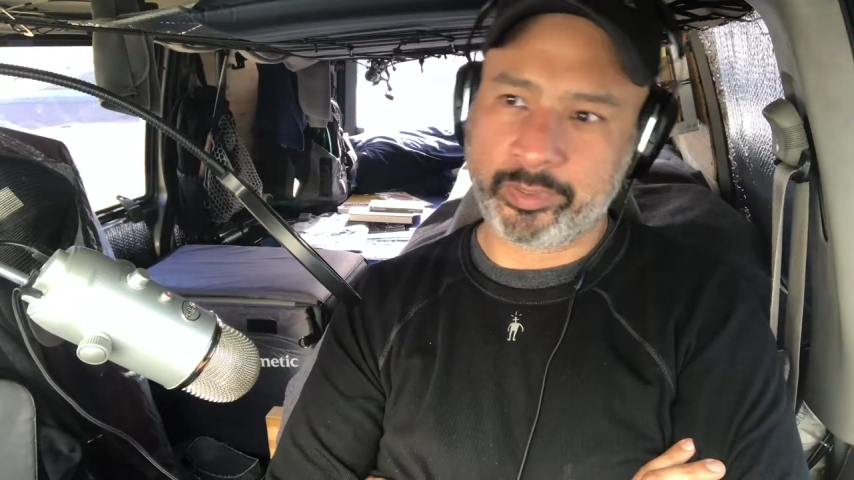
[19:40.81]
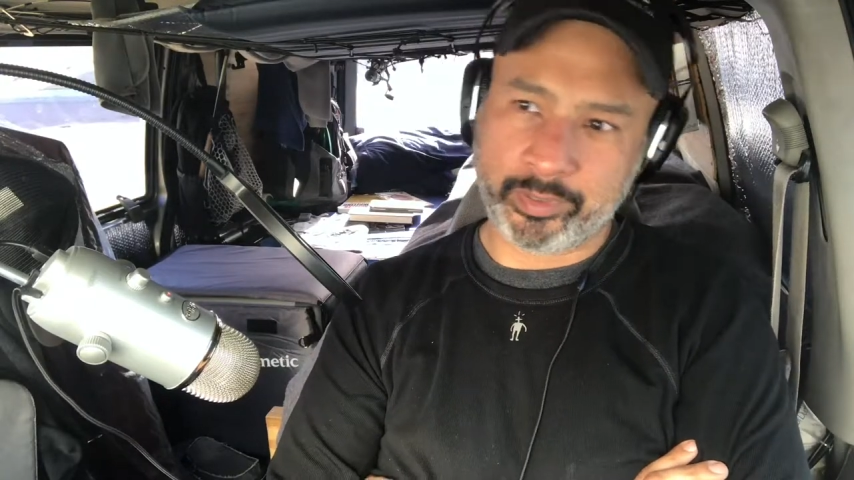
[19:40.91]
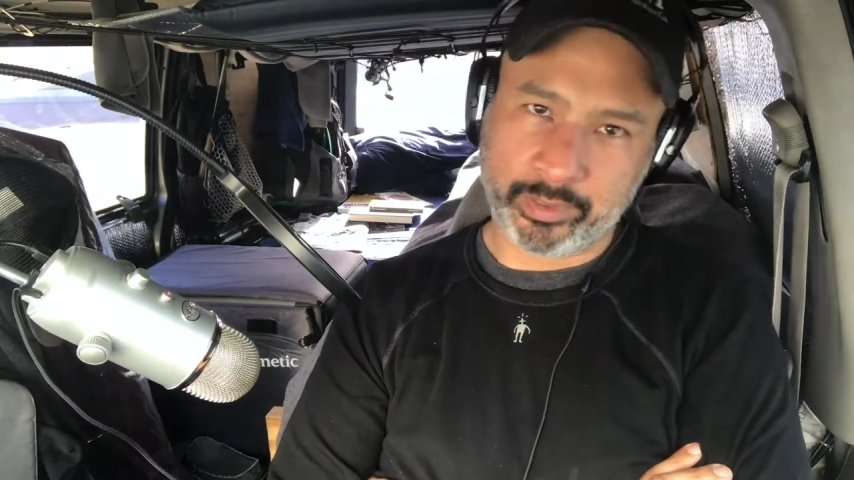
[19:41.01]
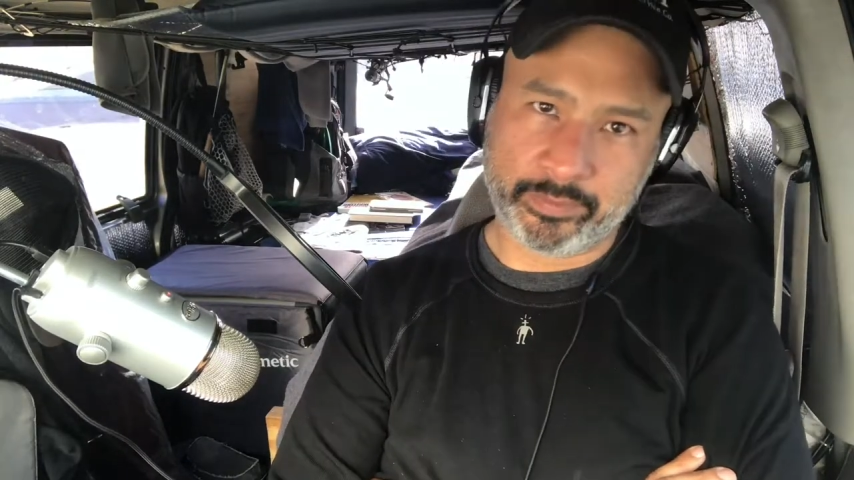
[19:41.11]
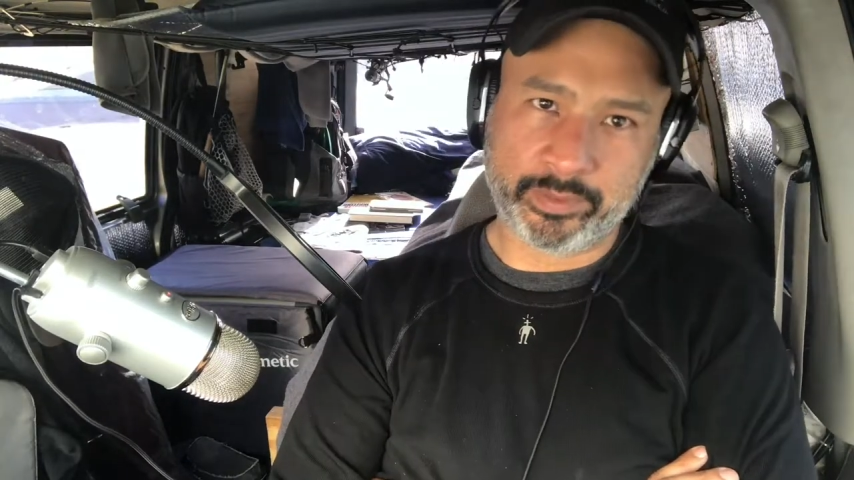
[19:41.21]
going
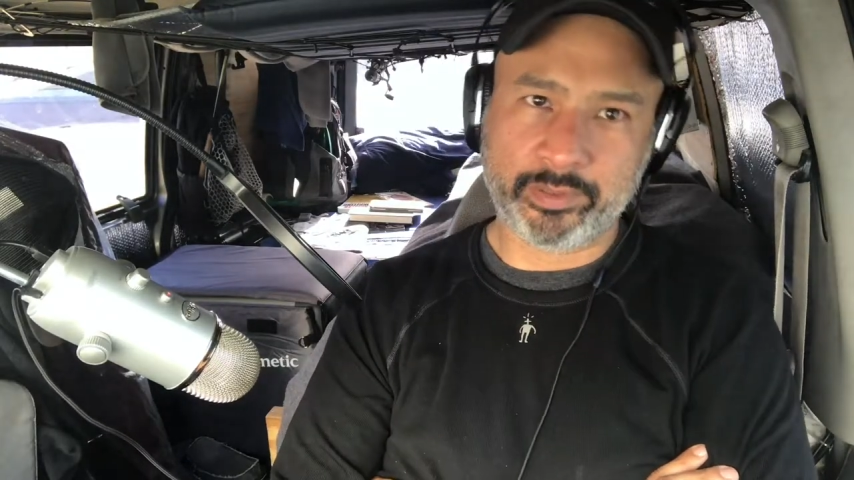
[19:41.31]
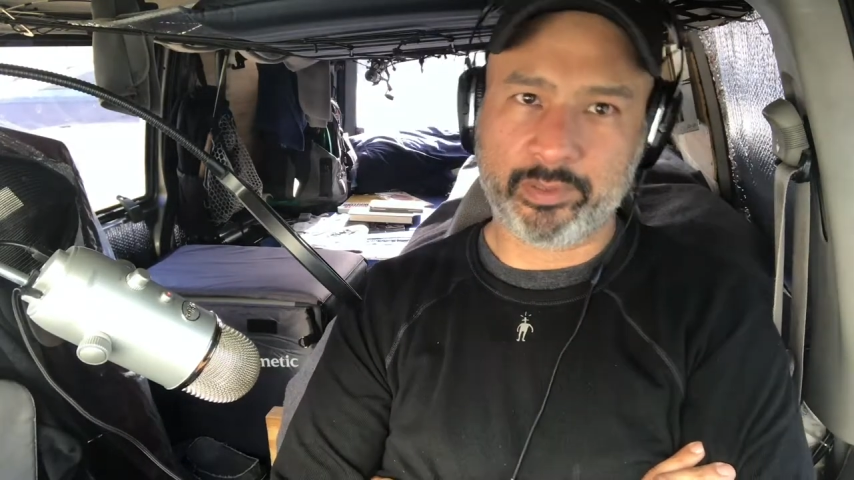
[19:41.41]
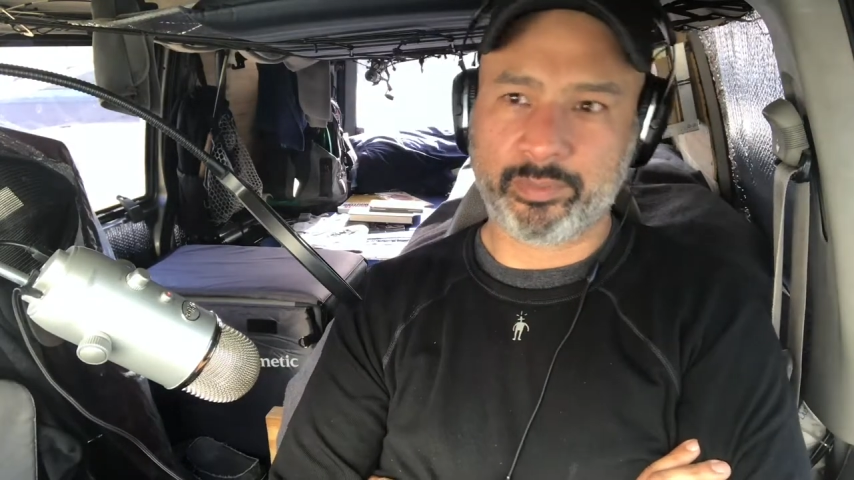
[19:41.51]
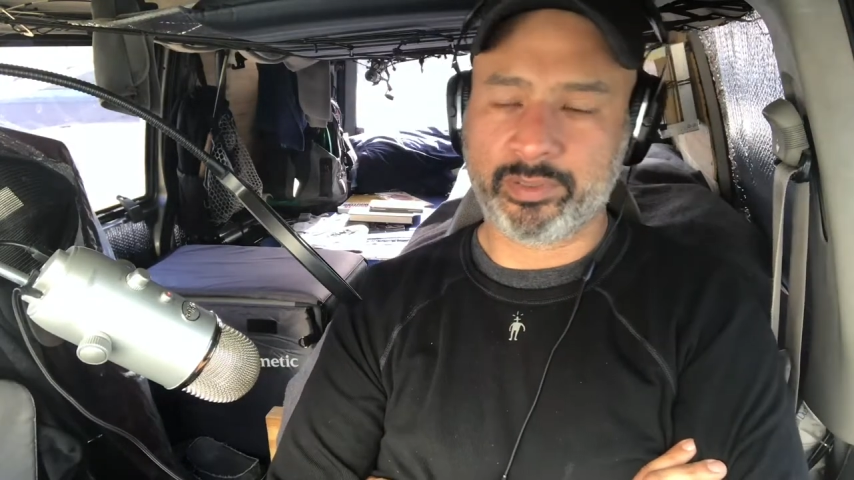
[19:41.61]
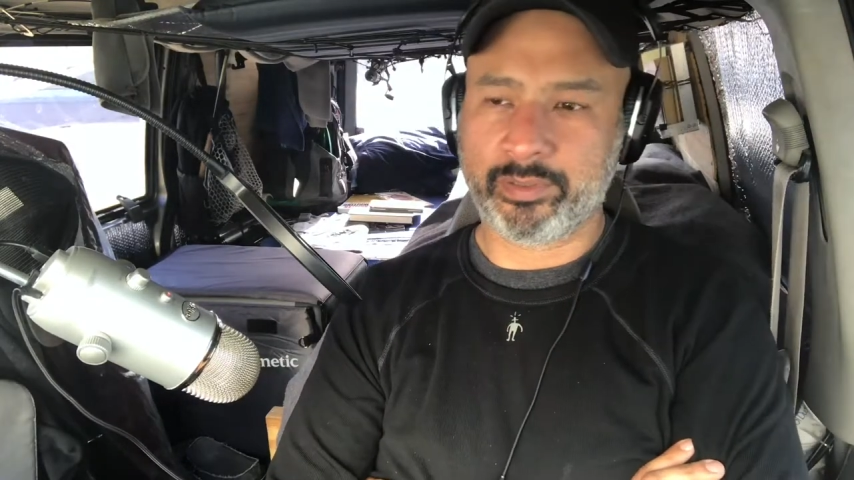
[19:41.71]
to have to see
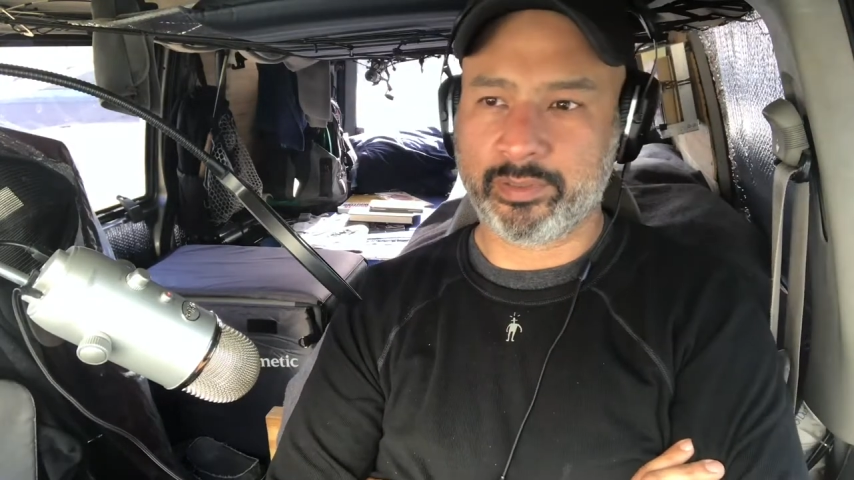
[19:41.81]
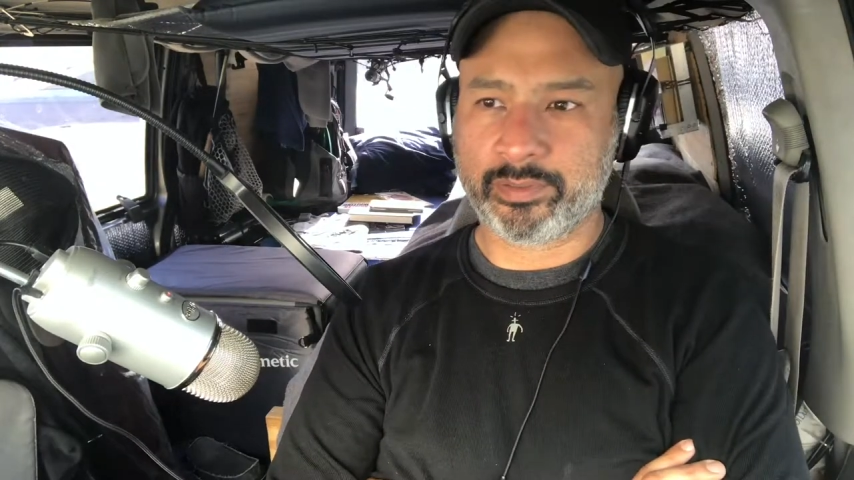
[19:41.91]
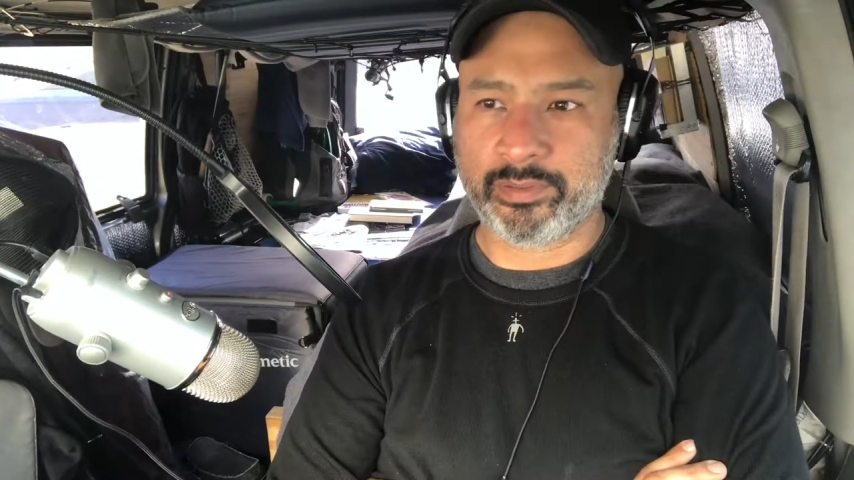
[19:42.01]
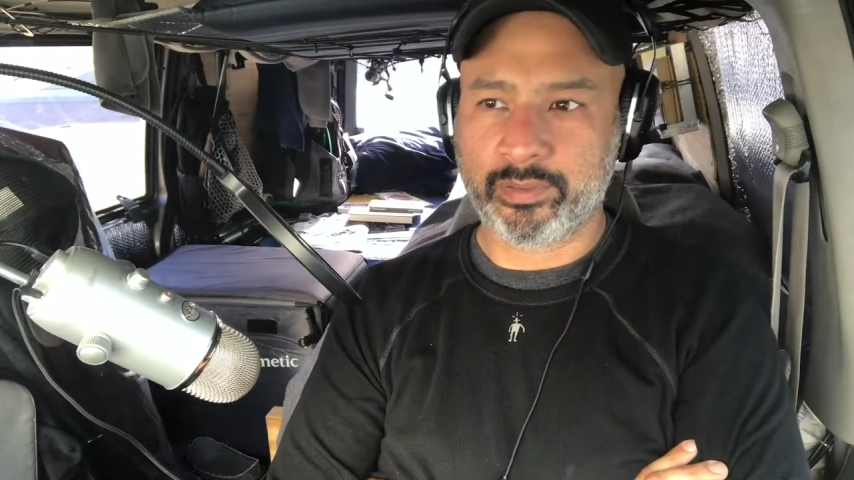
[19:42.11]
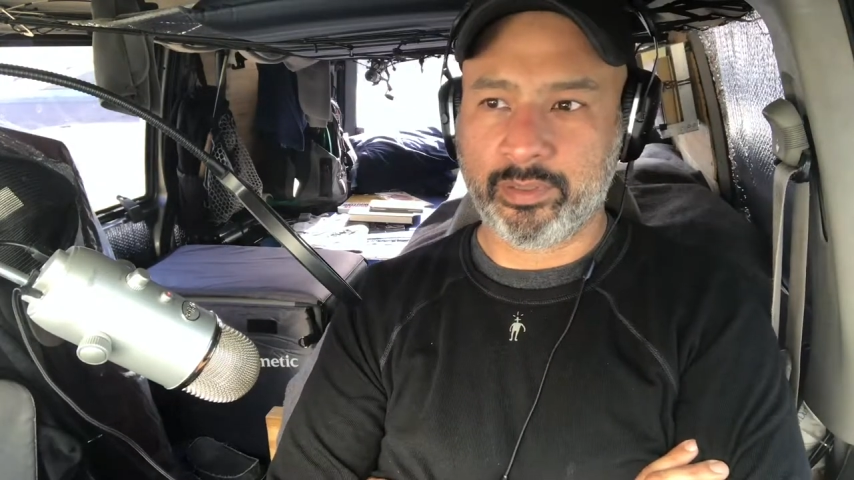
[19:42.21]
your mistakes